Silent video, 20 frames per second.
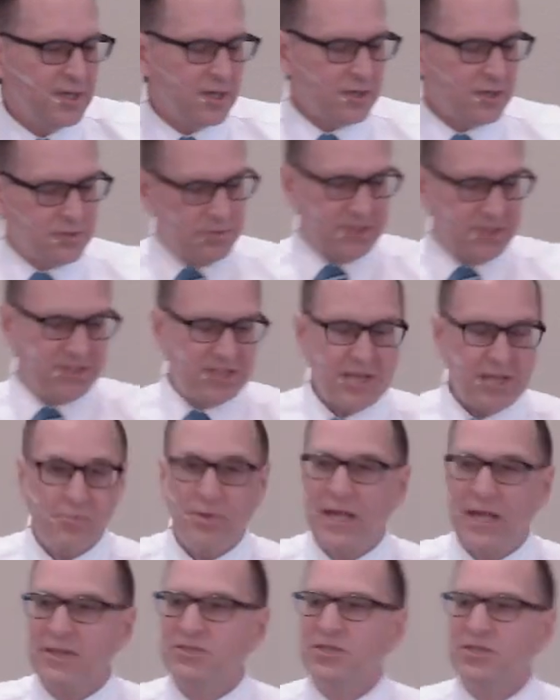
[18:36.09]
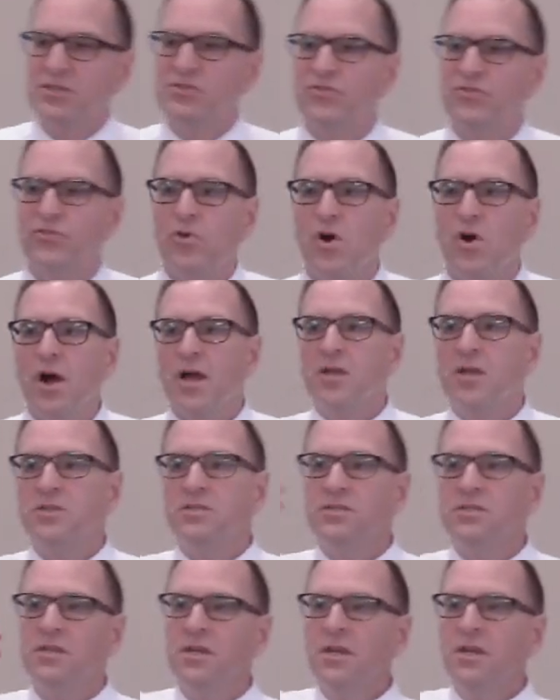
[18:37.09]
You receive blessings of
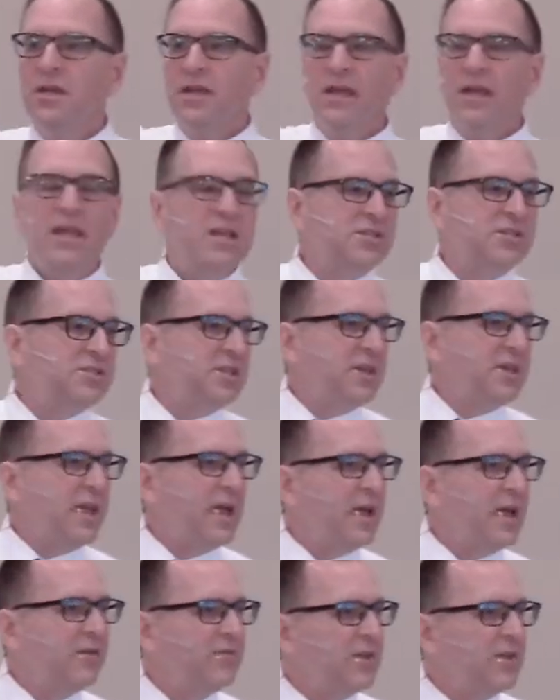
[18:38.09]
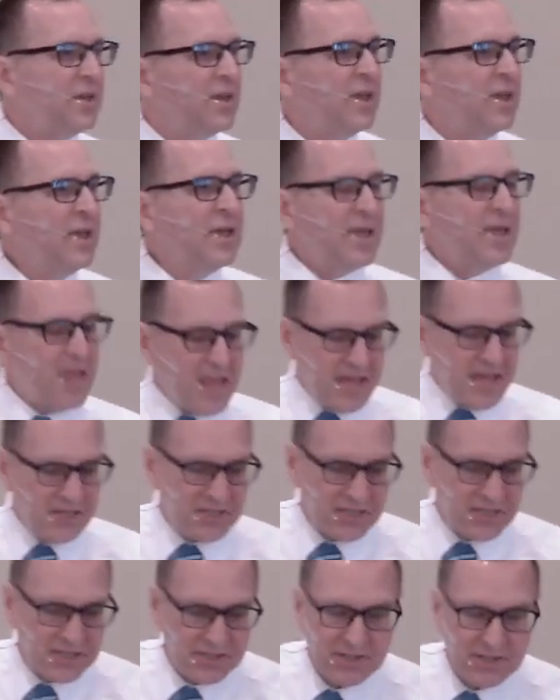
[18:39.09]
Christ. He's in heaven. He's
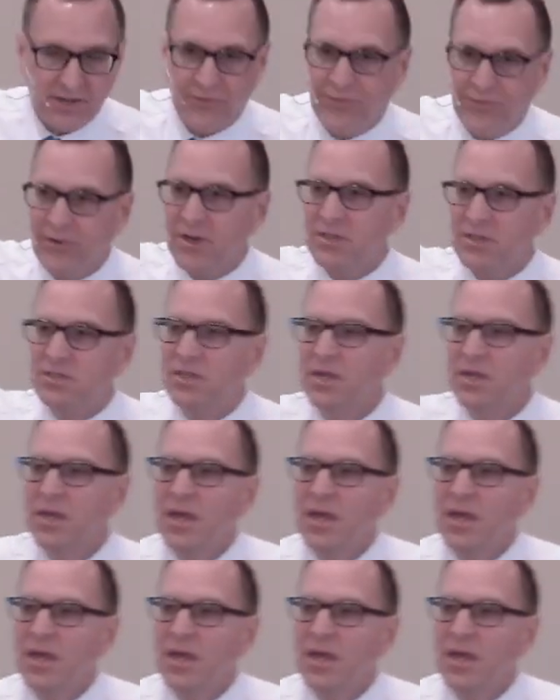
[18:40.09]
indifferent.